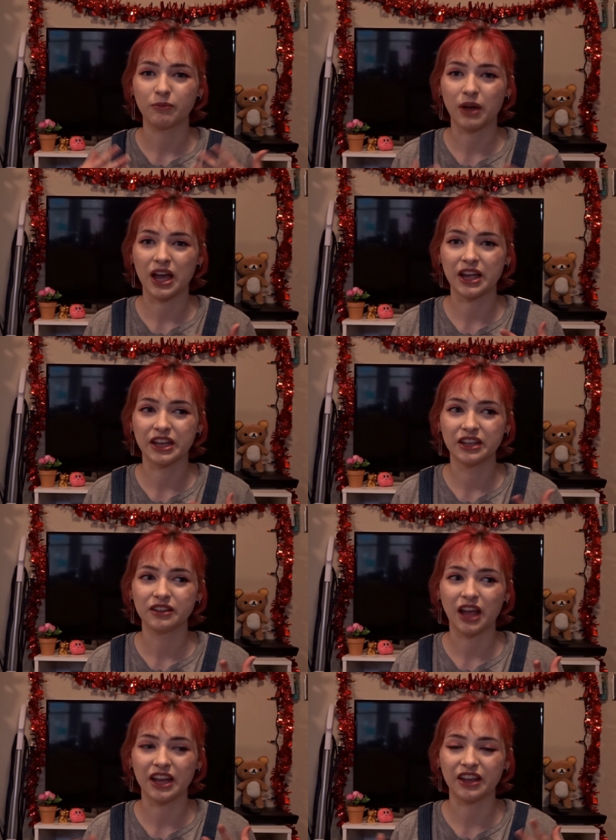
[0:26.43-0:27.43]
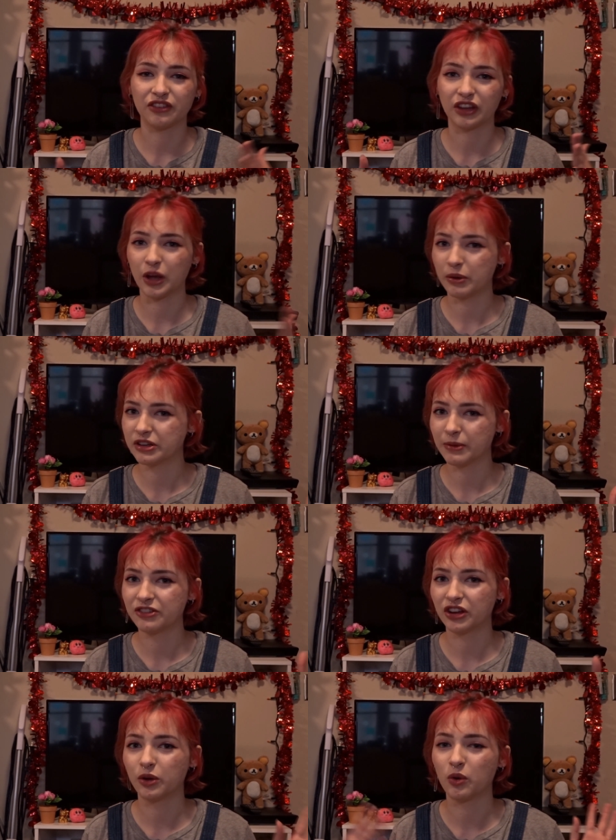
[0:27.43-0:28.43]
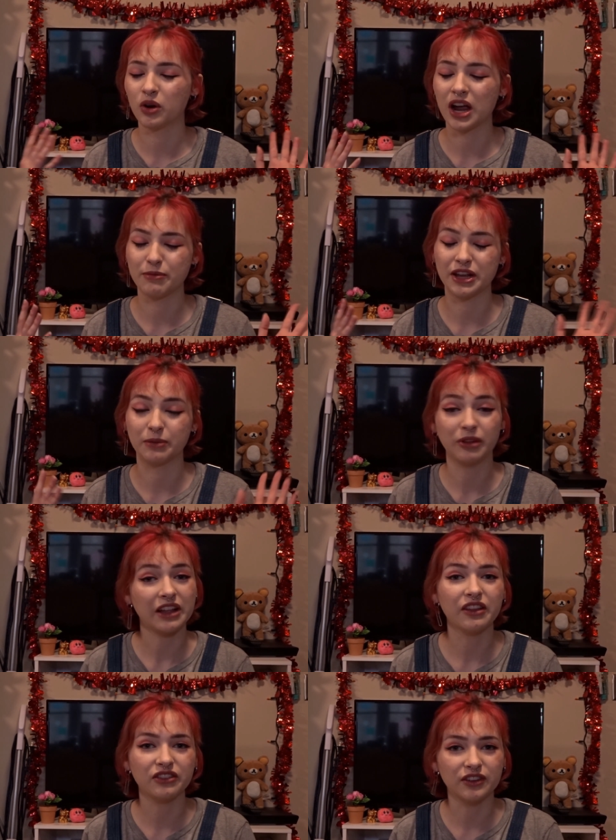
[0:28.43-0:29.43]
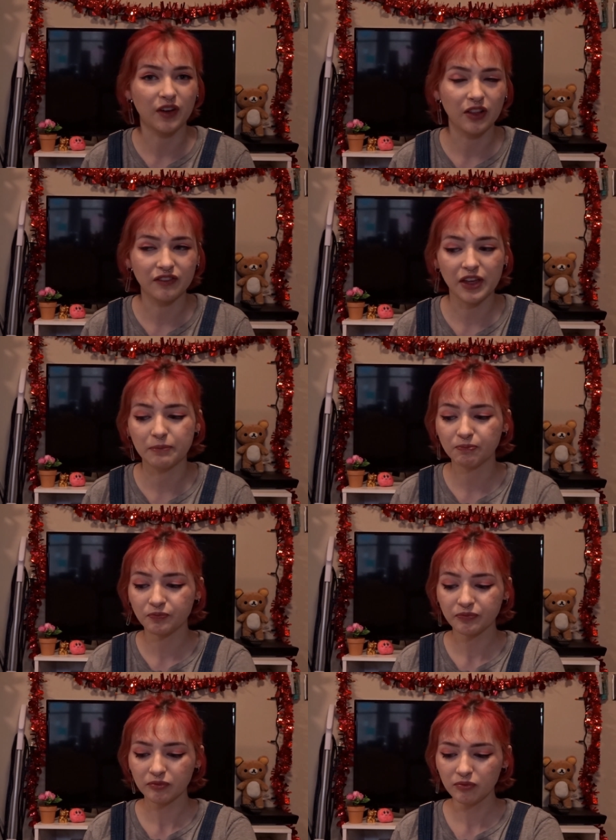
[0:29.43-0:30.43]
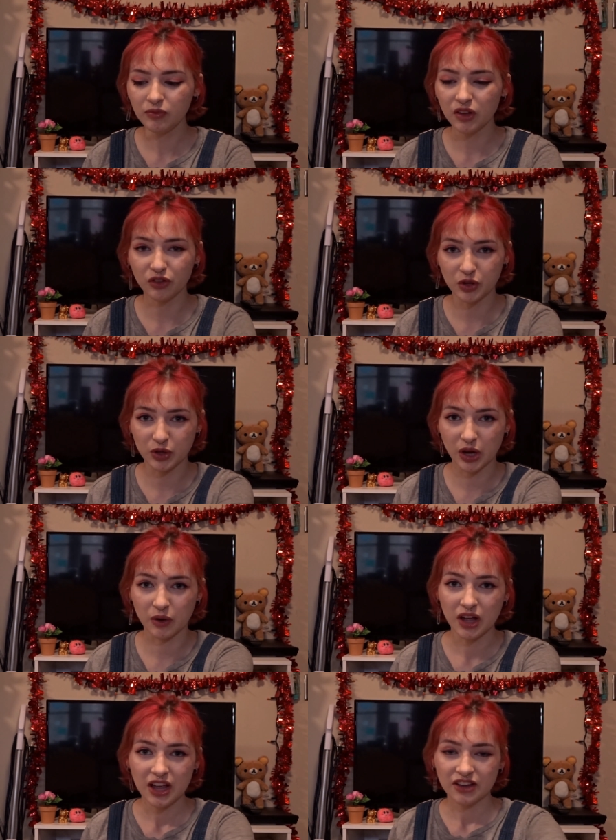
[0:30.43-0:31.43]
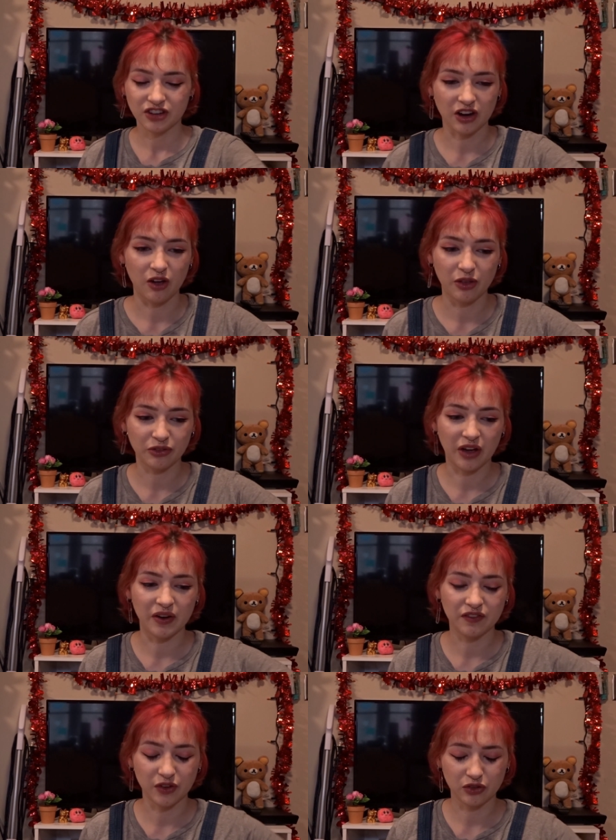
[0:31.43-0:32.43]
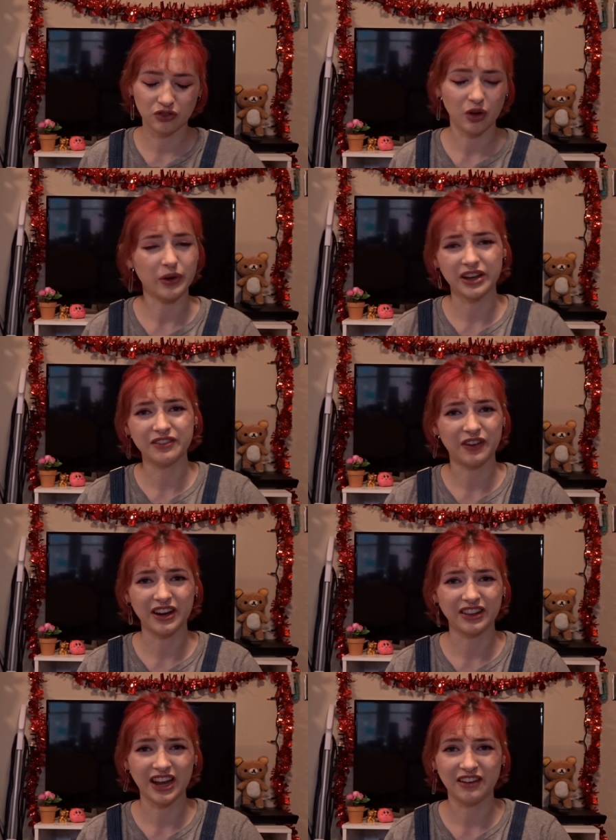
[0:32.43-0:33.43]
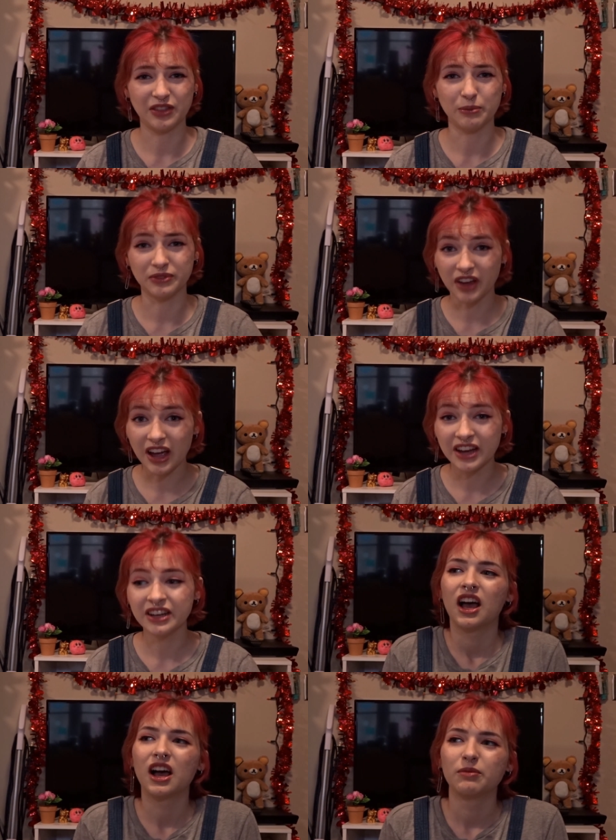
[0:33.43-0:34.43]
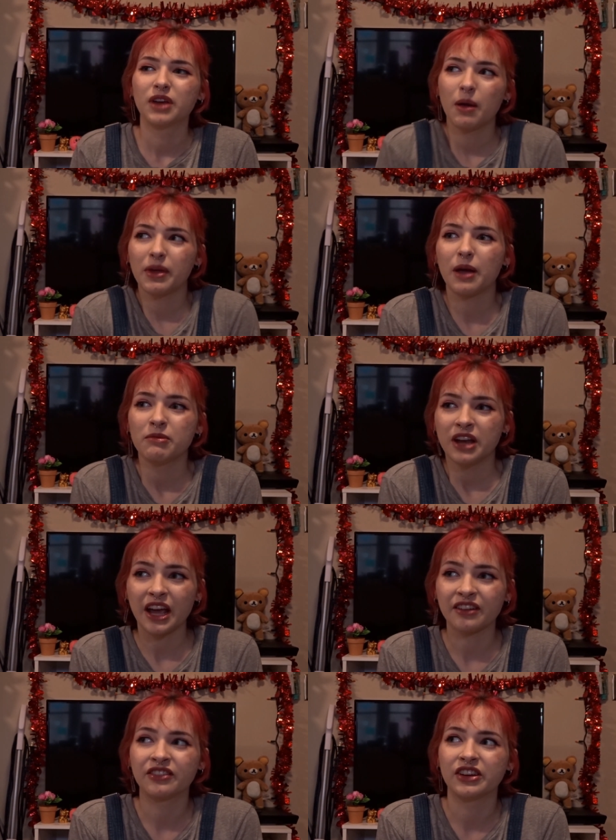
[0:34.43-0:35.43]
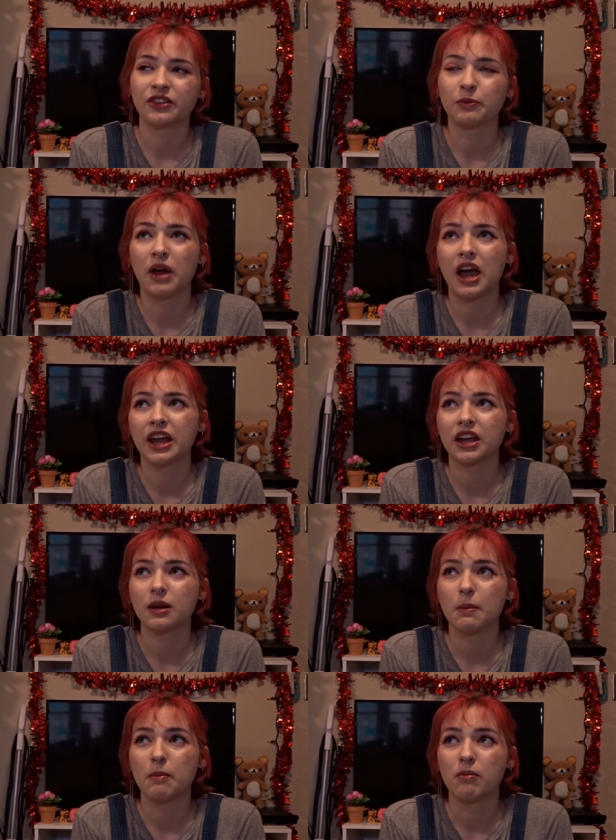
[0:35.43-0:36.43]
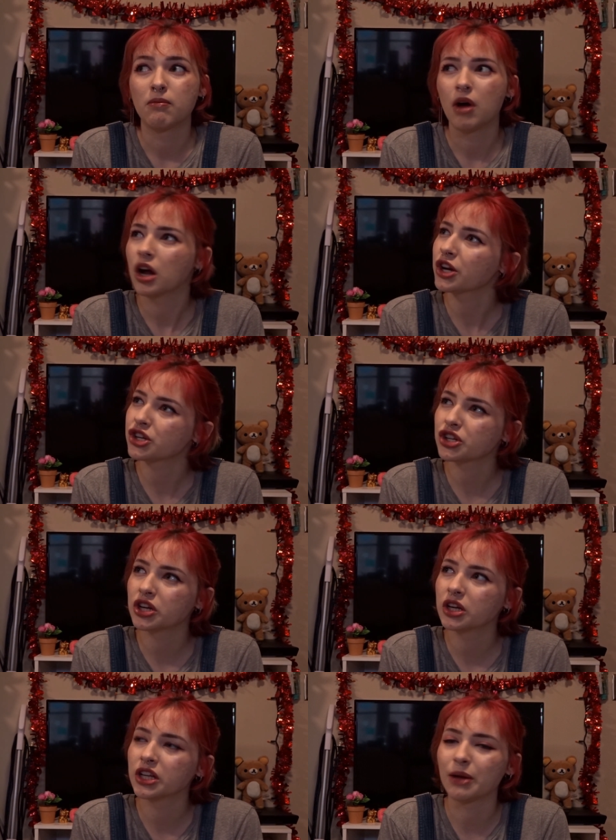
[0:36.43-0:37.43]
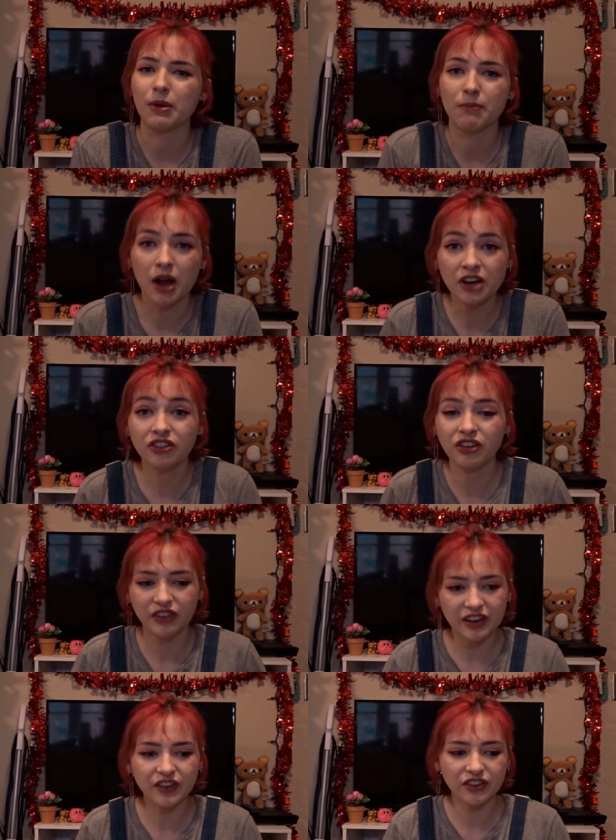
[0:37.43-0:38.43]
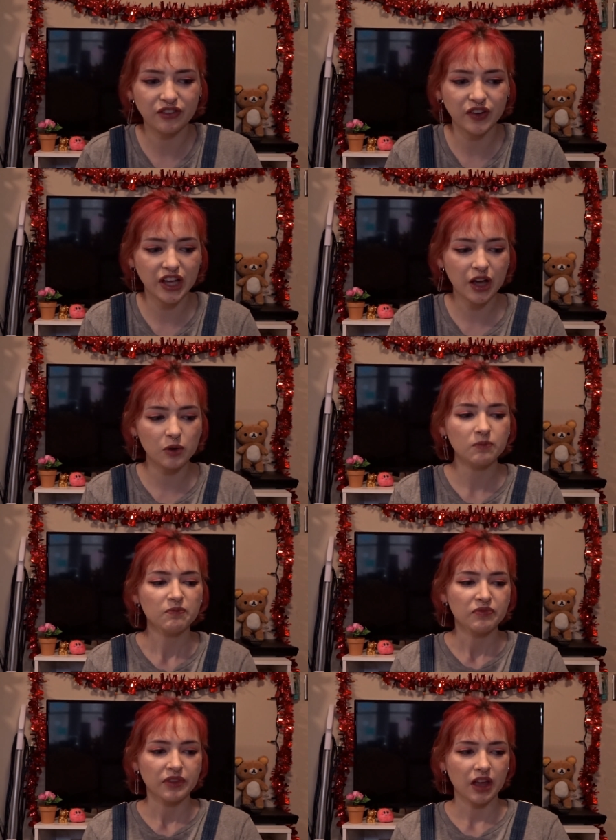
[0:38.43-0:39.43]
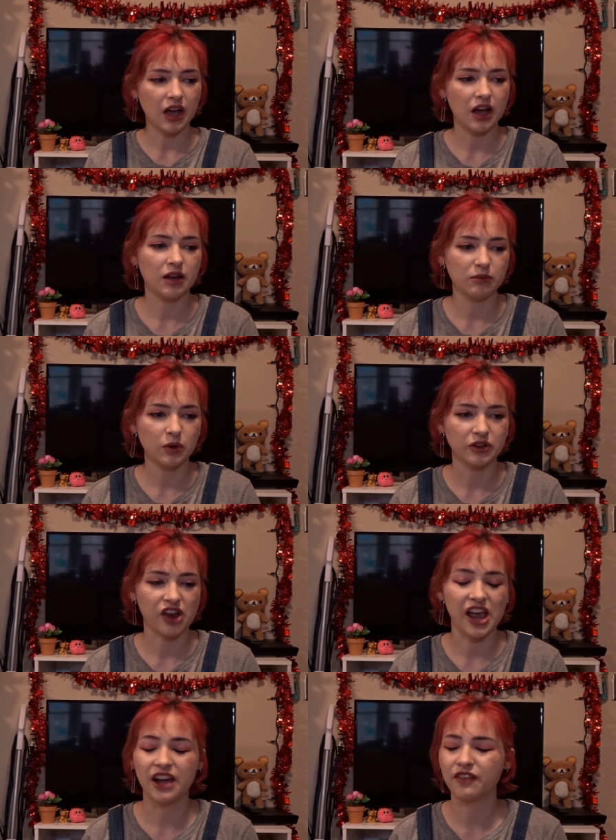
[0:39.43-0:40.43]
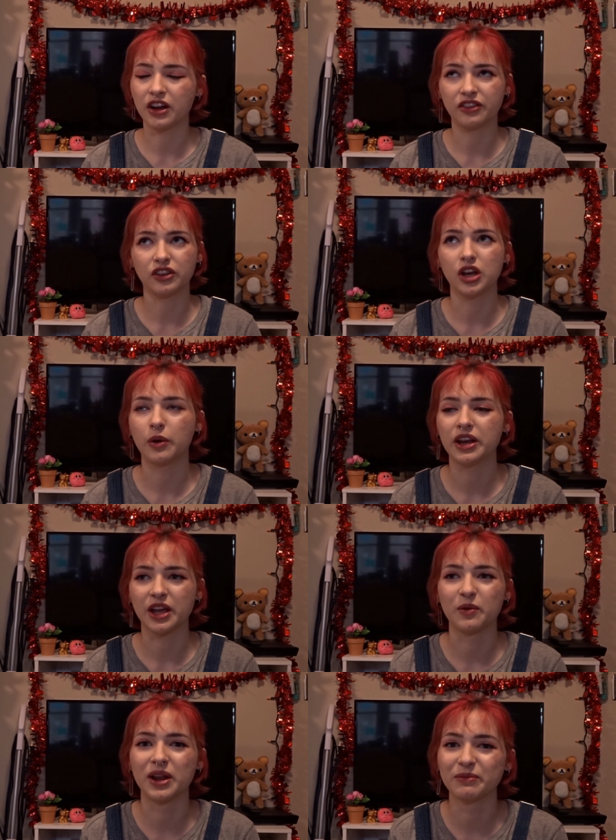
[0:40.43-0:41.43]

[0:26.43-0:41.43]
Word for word: by, I guess, like going to my channel, or I made a playlist of all of them. So you can go check all those out. It feels so good to finally have them done. Coming up next is my March favorites video, which I have honestly no idea when